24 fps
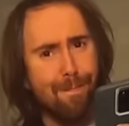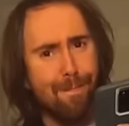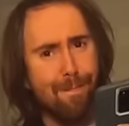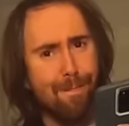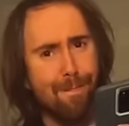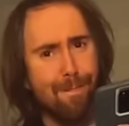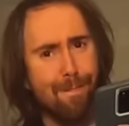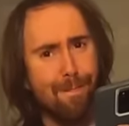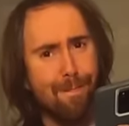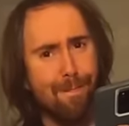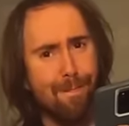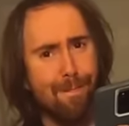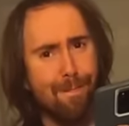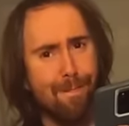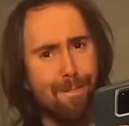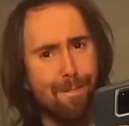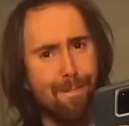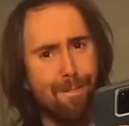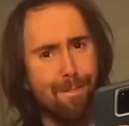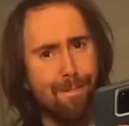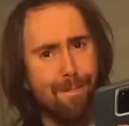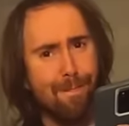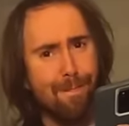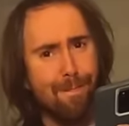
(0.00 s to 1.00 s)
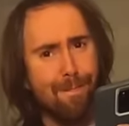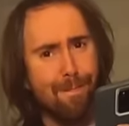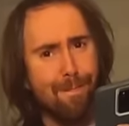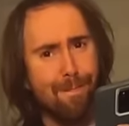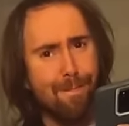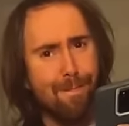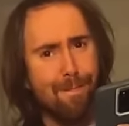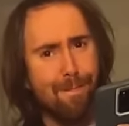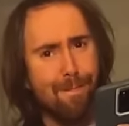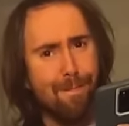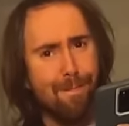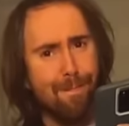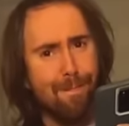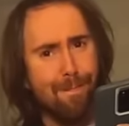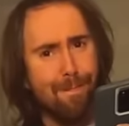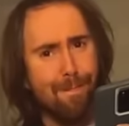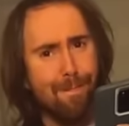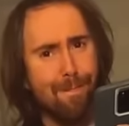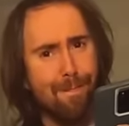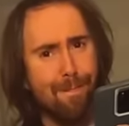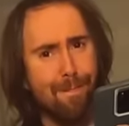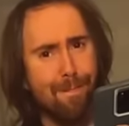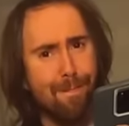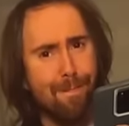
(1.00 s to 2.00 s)

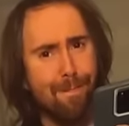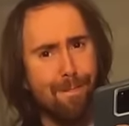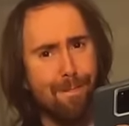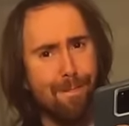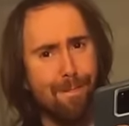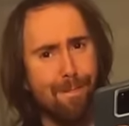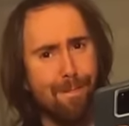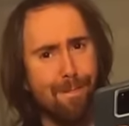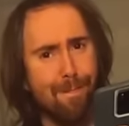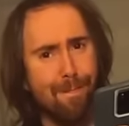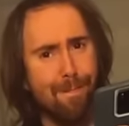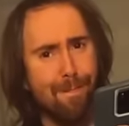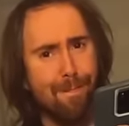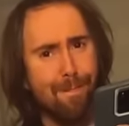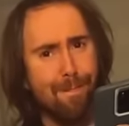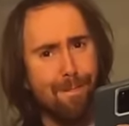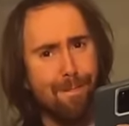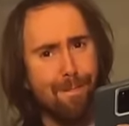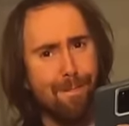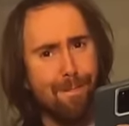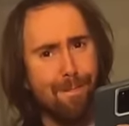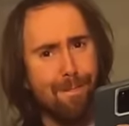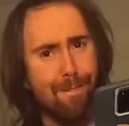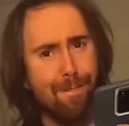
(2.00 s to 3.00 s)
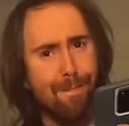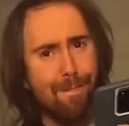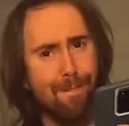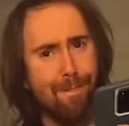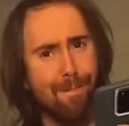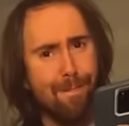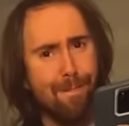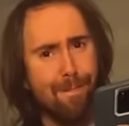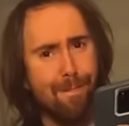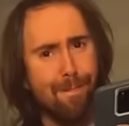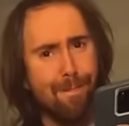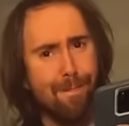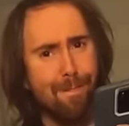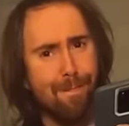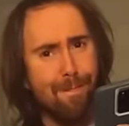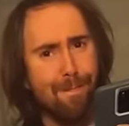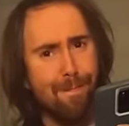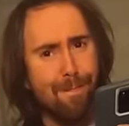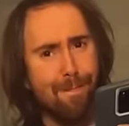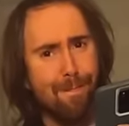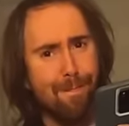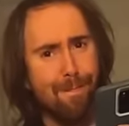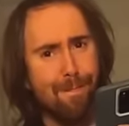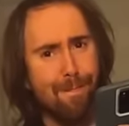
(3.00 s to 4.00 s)
Nobody speaks.